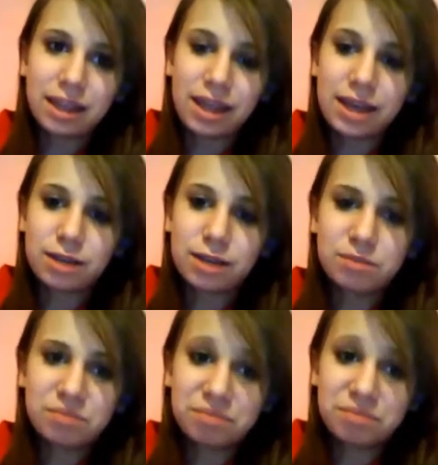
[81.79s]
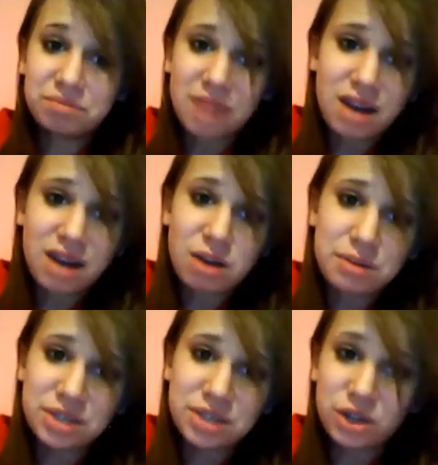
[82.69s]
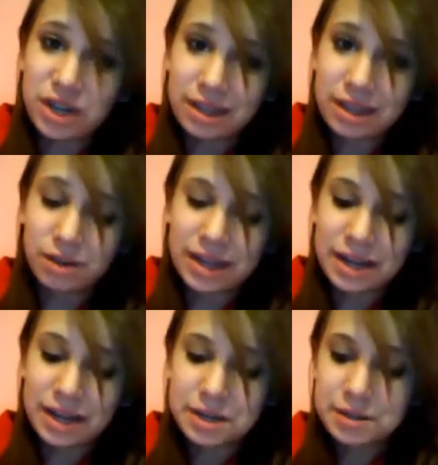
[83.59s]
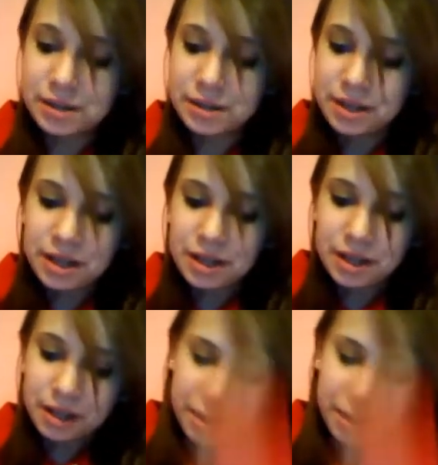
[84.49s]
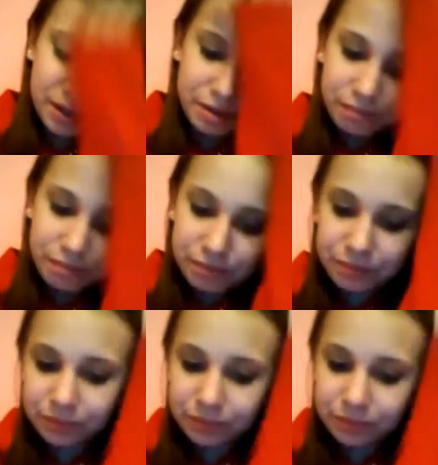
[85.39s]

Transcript: Like, I don't know, I was a nerdy little kid. Um,